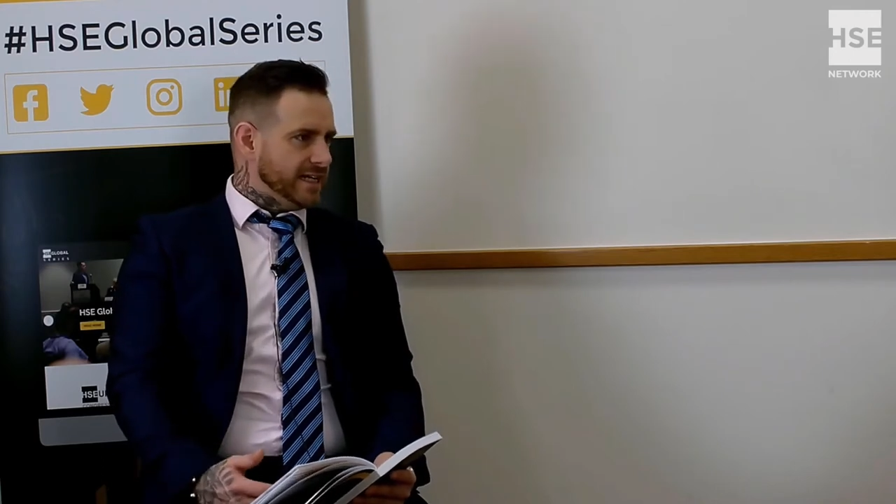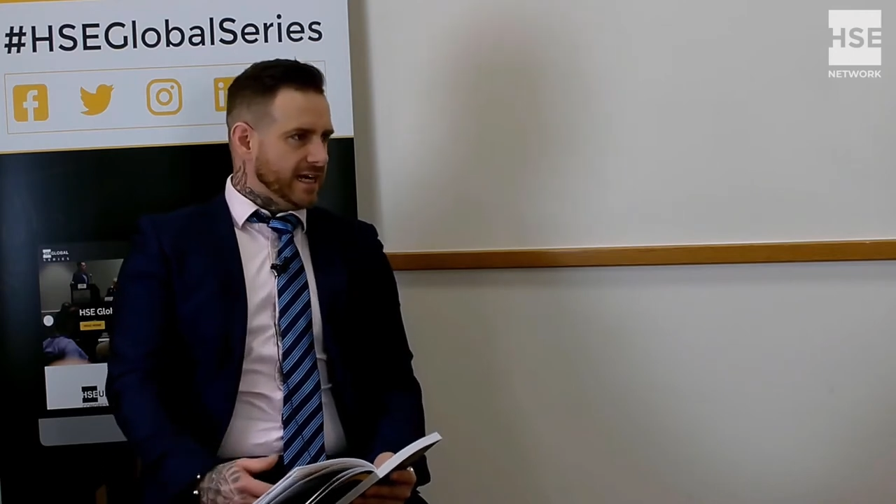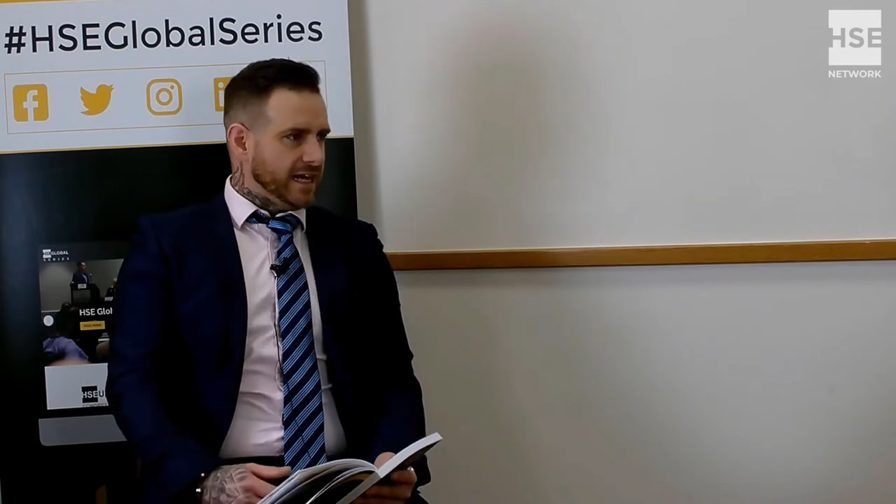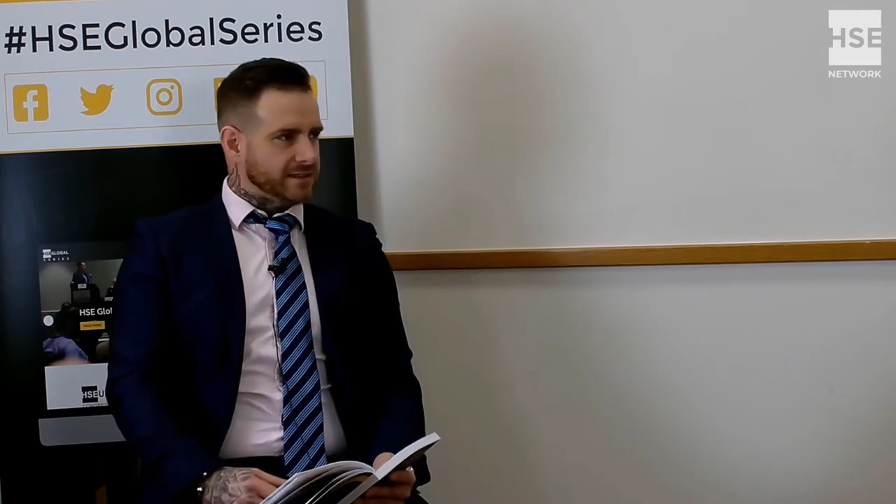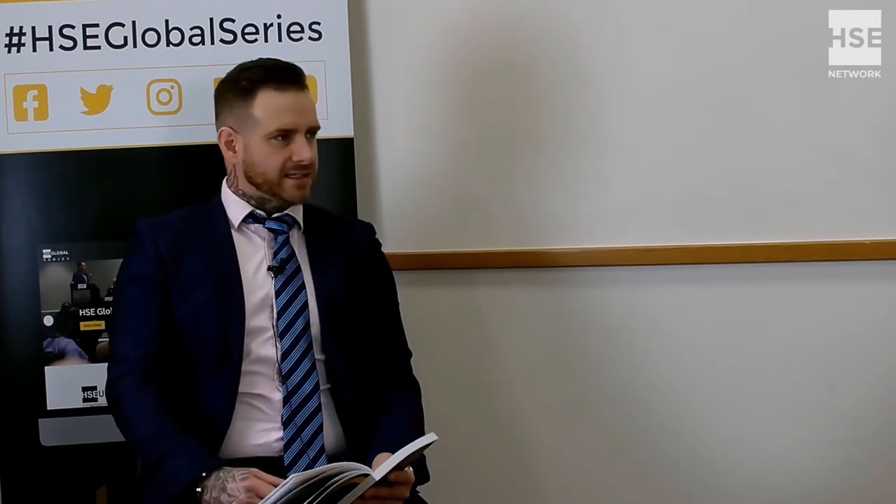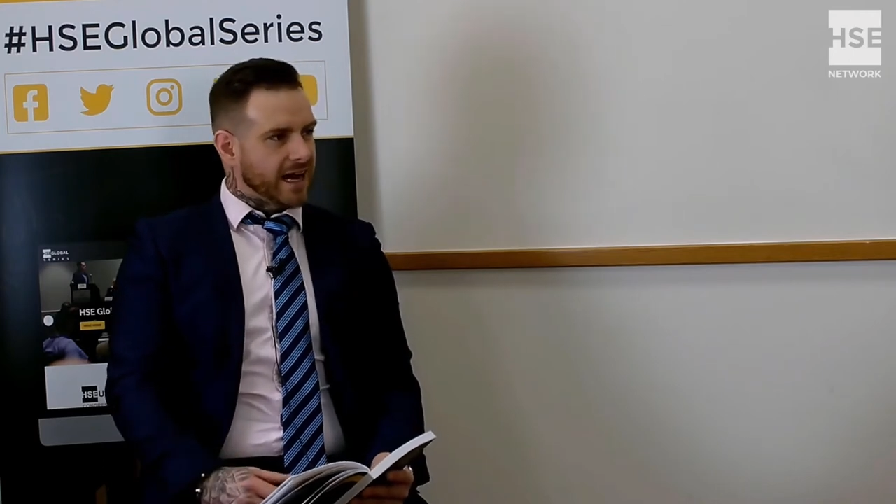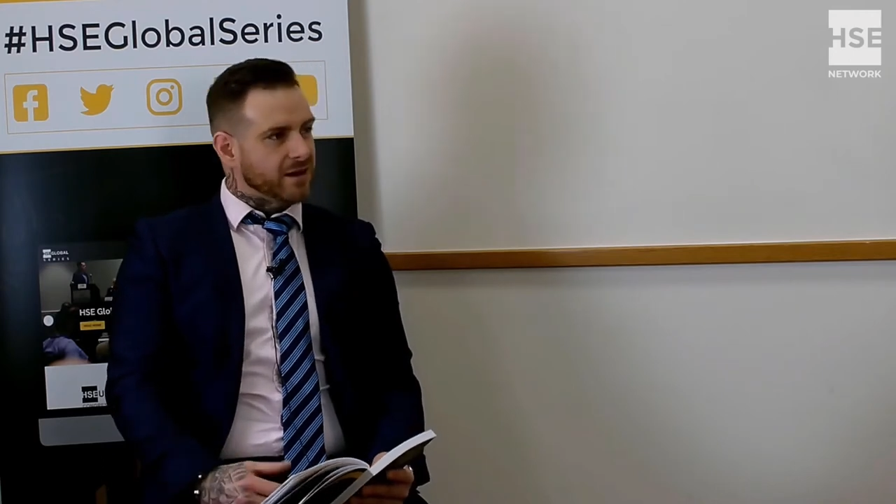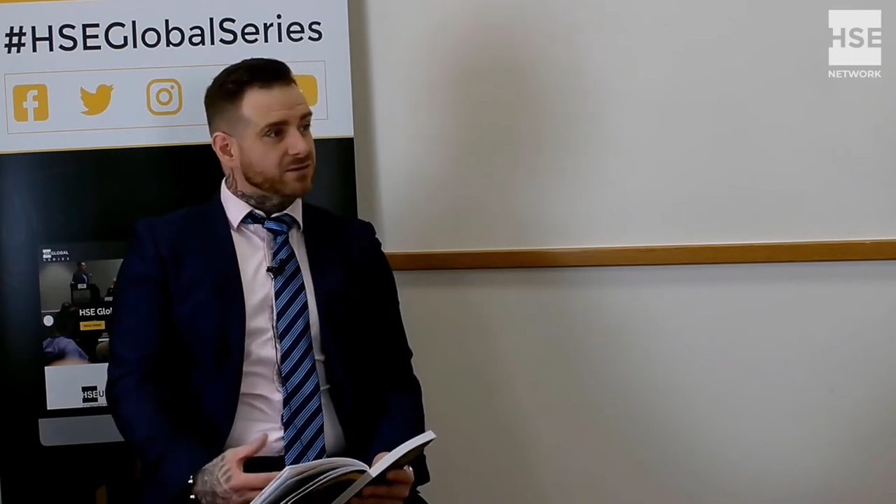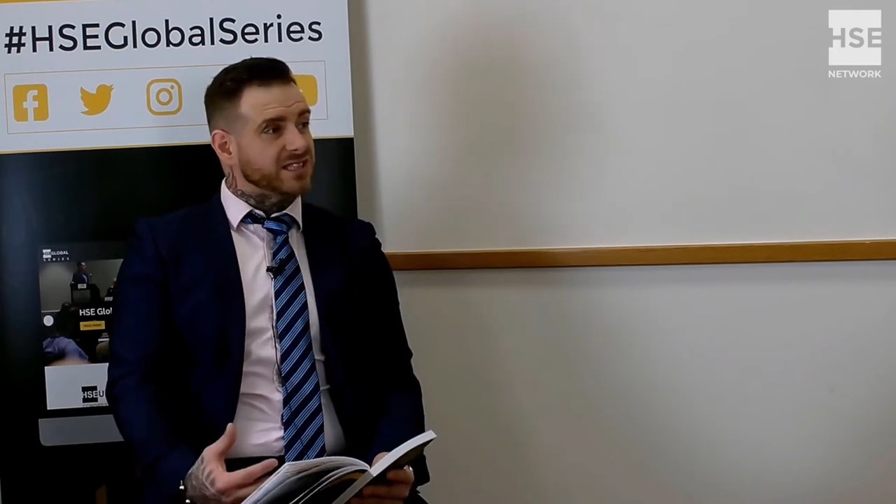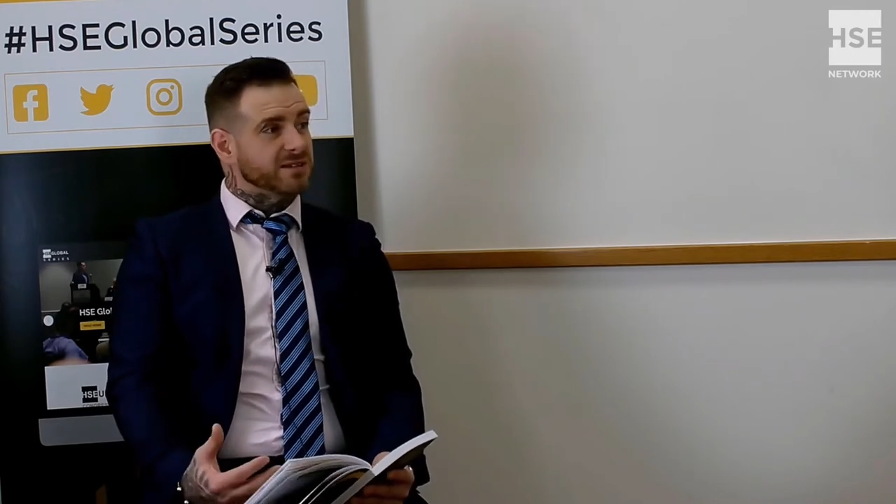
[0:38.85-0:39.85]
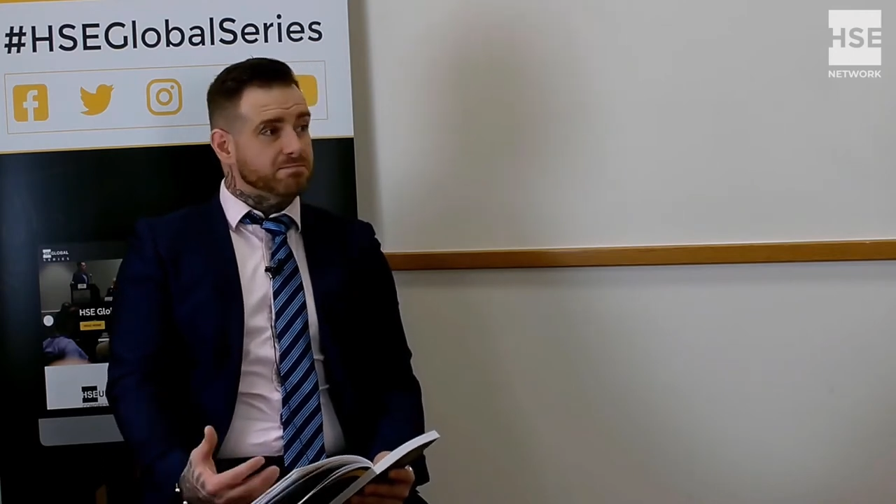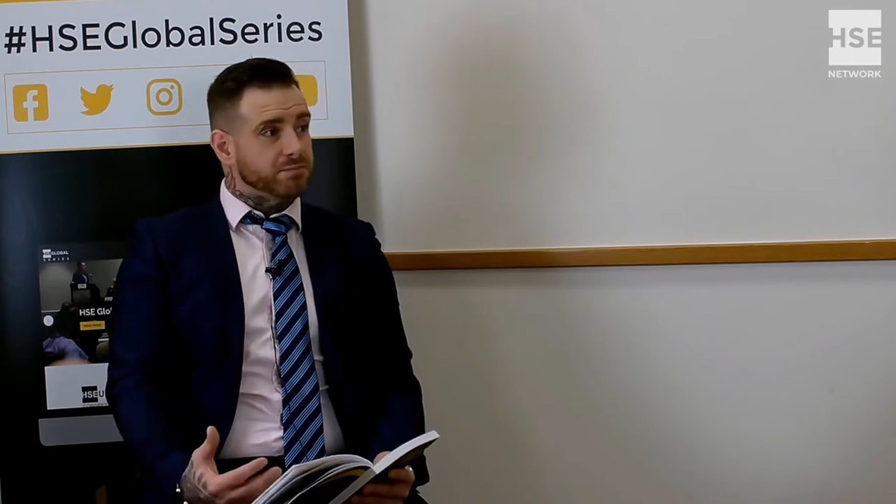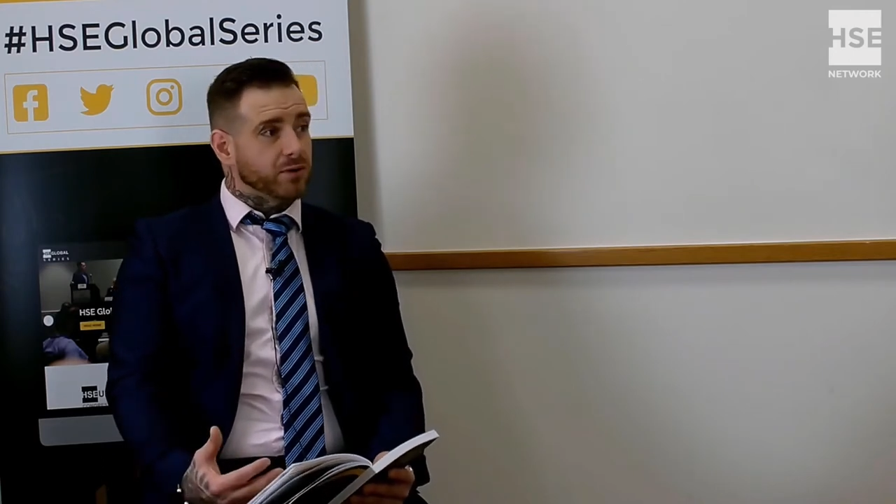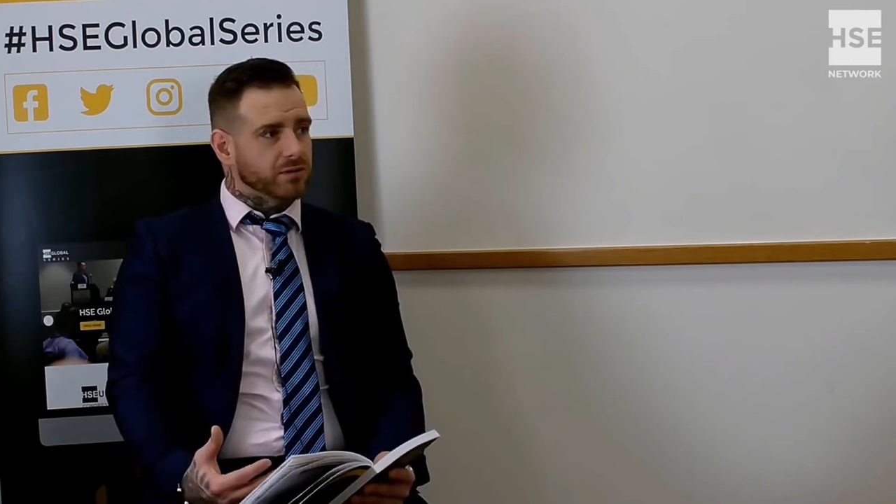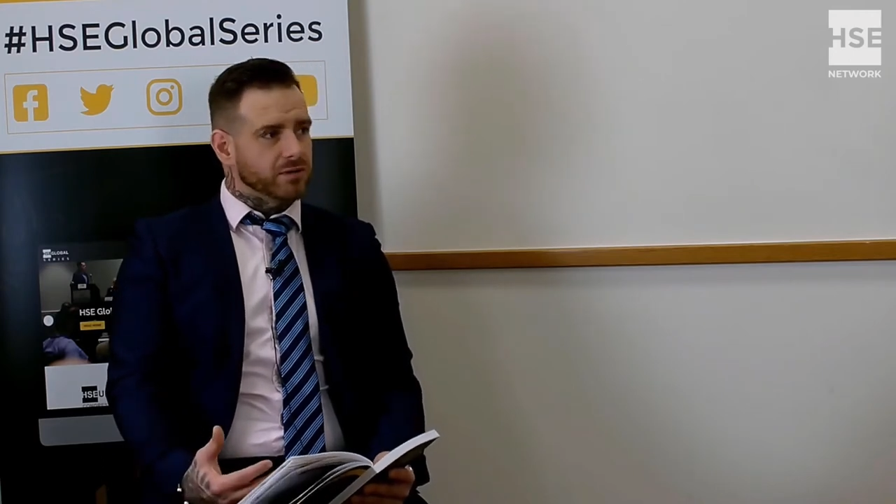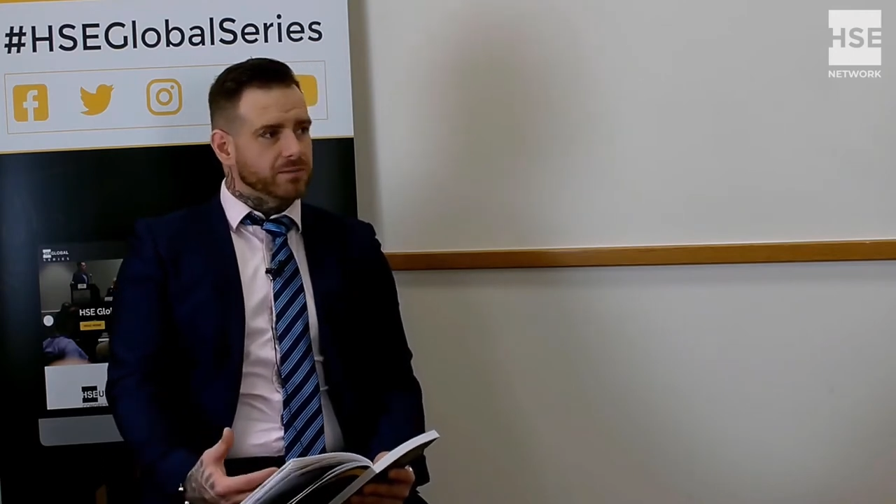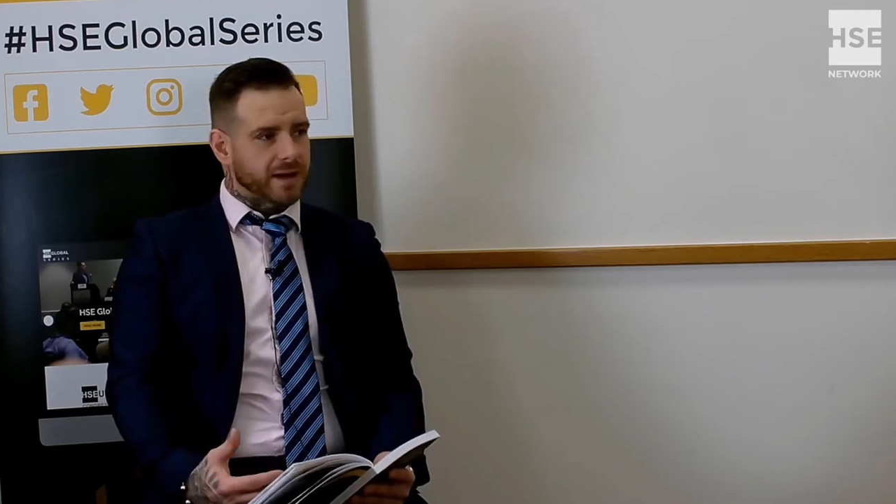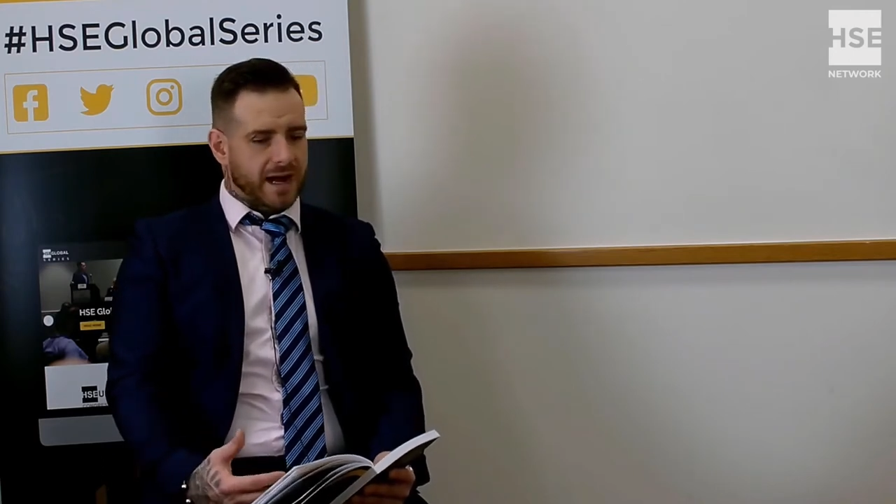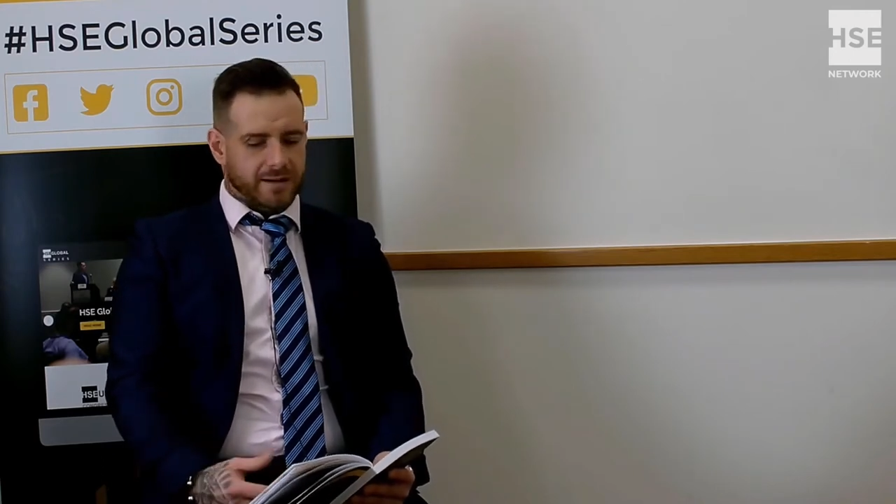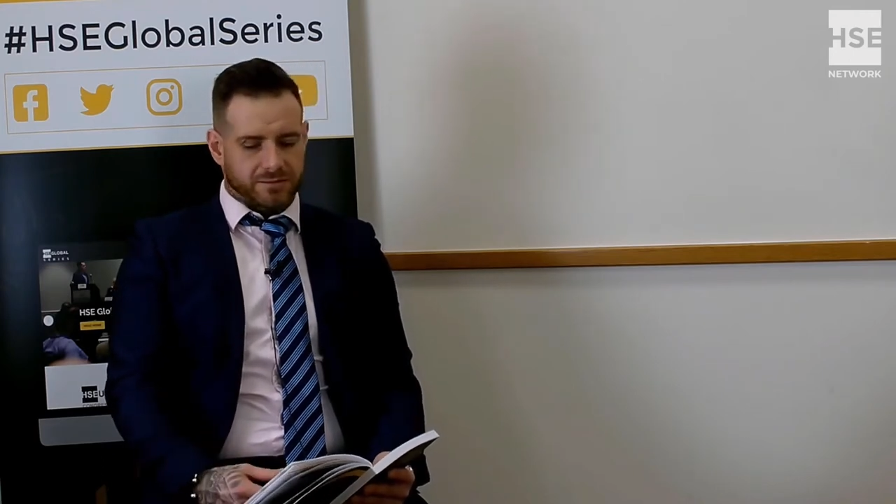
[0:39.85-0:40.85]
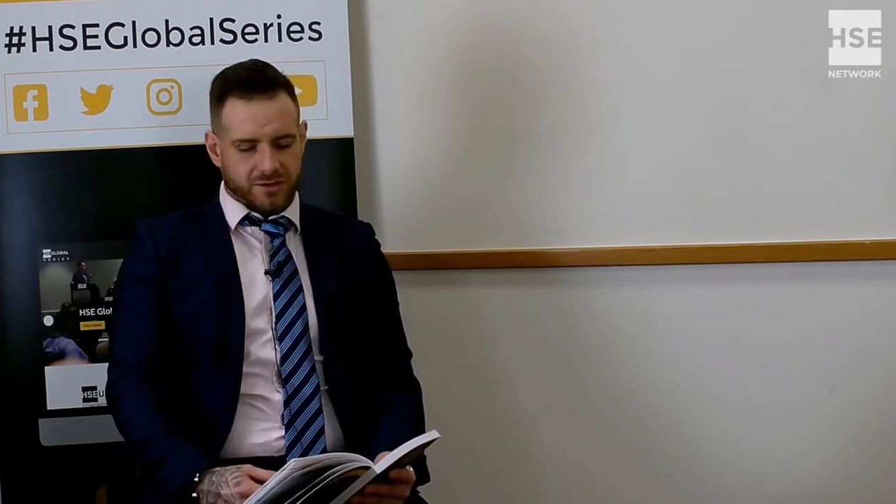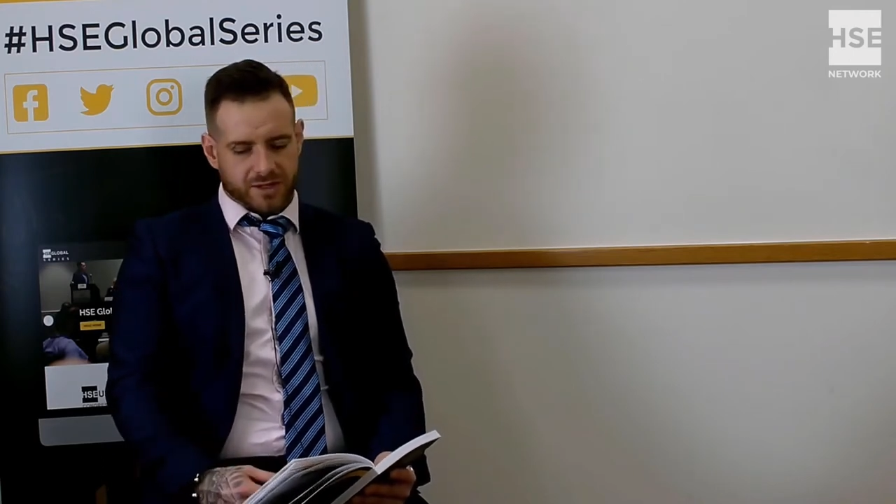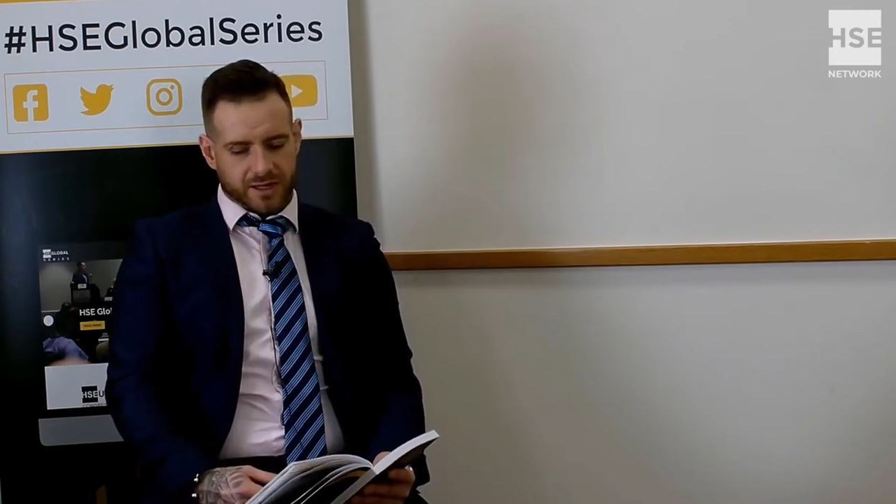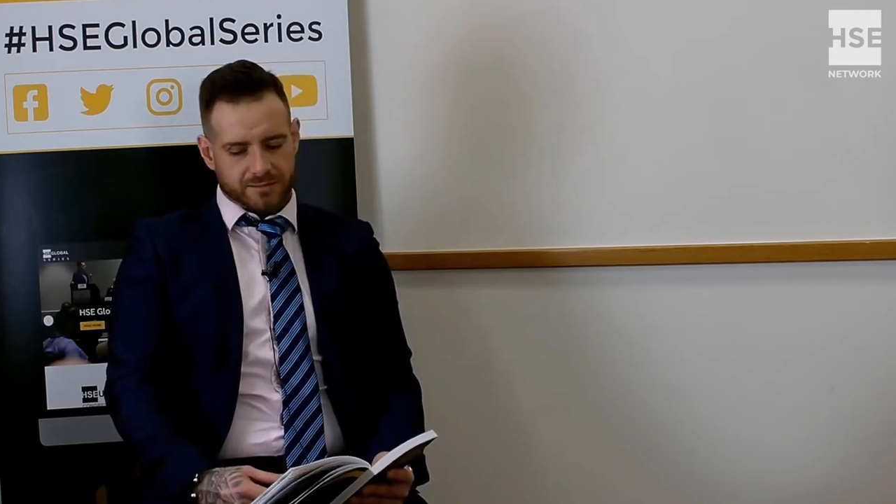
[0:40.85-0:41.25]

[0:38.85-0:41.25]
to how simple perhaps